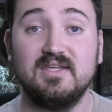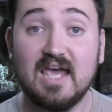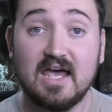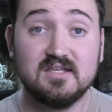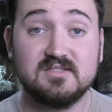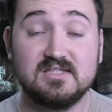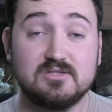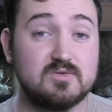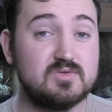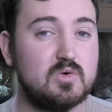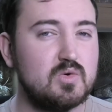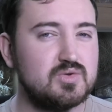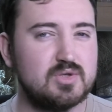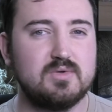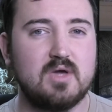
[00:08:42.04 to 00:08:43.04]
Yes, this was
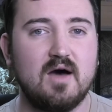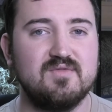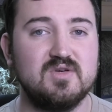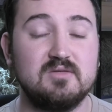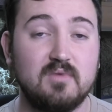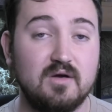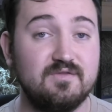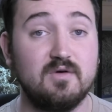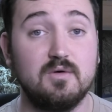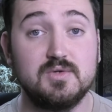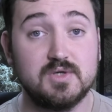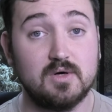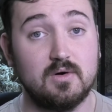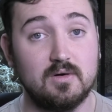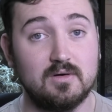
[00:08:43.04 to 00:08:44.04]
also covered in my full
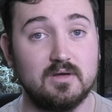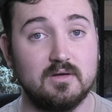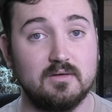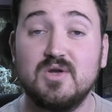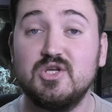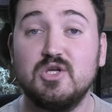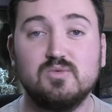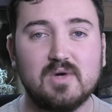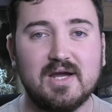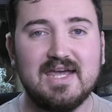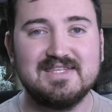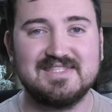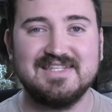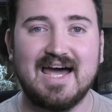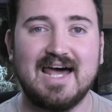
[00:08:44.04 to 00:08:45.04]
talk. When you
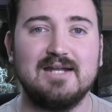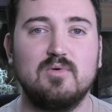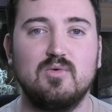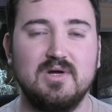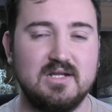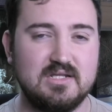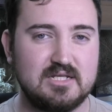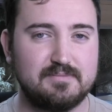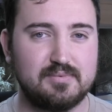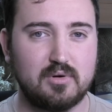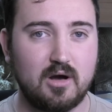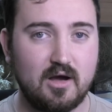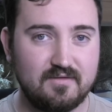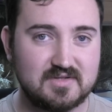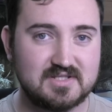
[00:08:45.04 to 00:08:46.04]
raise an animal in a
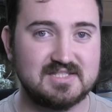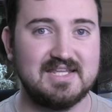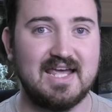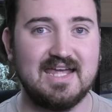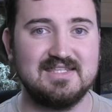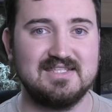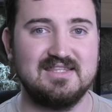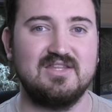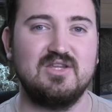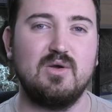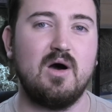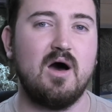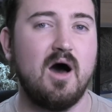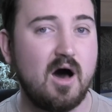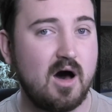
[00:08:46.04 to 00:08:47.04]
deprived state and then you
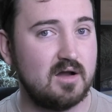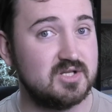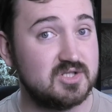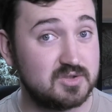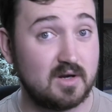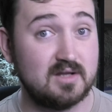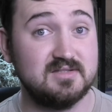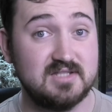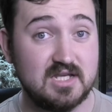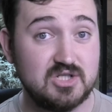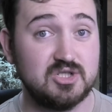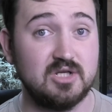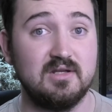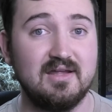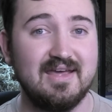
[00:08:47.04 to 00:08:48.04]
hard
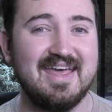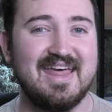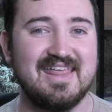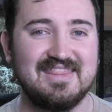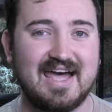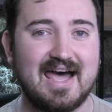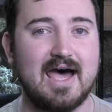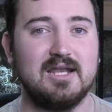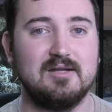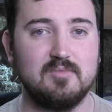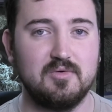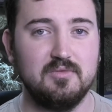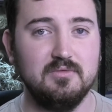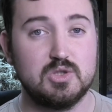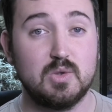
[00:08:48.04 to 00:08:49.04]
transition that
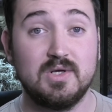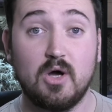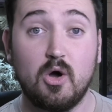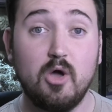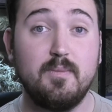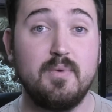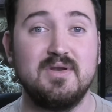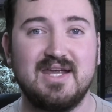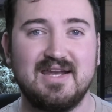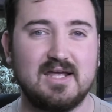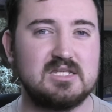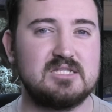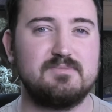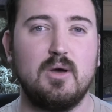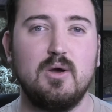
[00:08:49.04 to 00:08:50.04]
animal to an open and
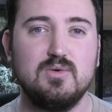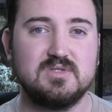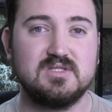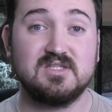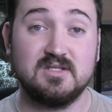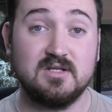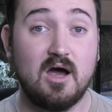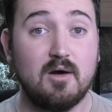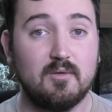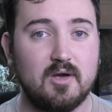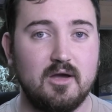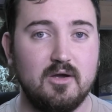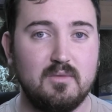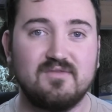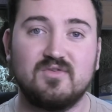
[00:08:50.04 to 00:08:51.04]
exposed
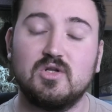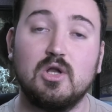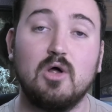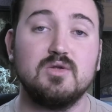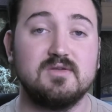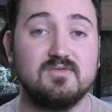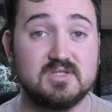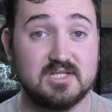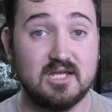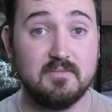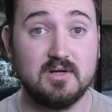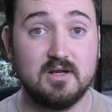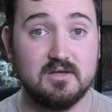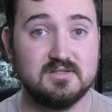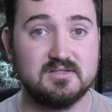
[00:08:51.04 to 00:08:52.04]
scenario with lots of
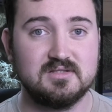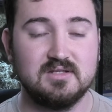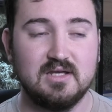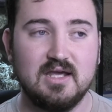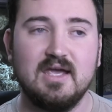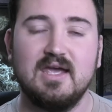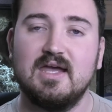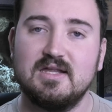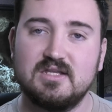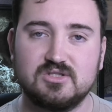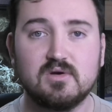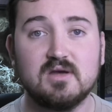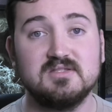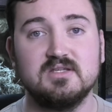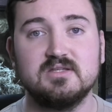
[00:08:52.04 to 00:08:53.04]
stimulus, it
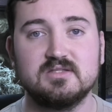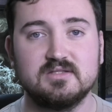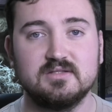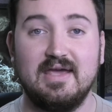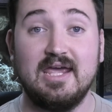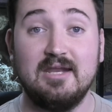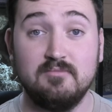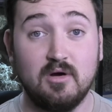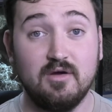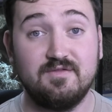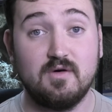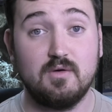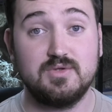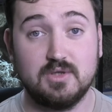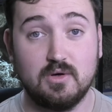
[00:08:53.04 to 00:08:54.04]
stresses. In my
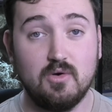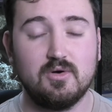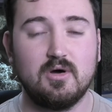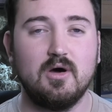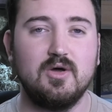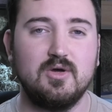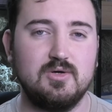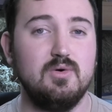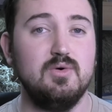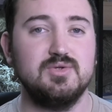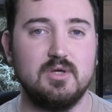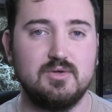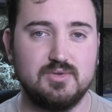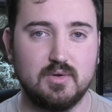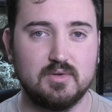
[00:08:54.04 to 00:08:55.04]
full talk, I
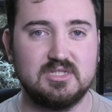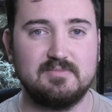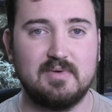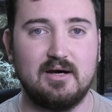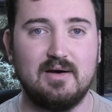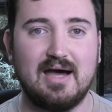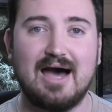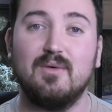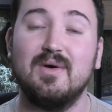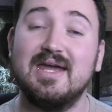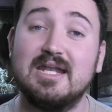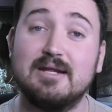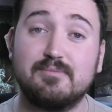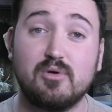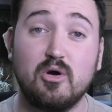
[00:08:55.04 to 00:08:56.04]
also talked about how
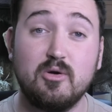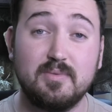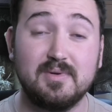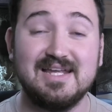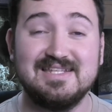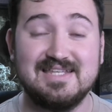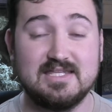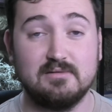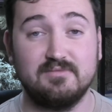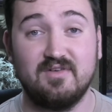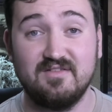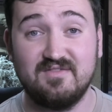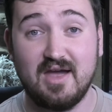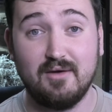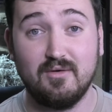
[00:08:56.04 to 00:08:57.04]
inappropriately set up
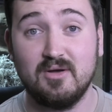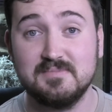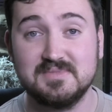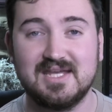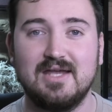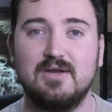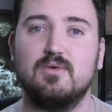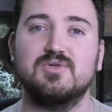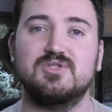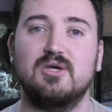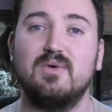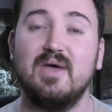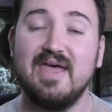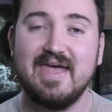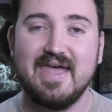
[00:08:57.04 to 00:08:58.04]
vivariums can
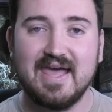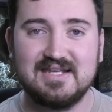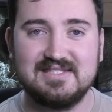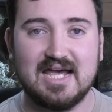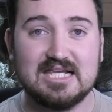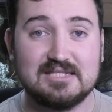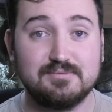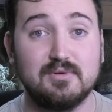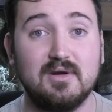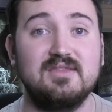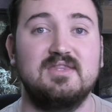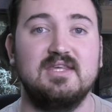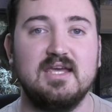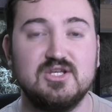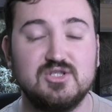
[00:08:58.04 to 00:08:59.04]
also
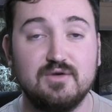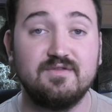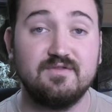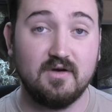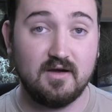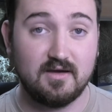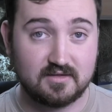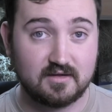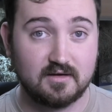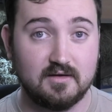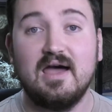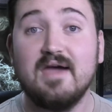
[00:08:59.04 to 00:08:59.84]
exasperate the issue further.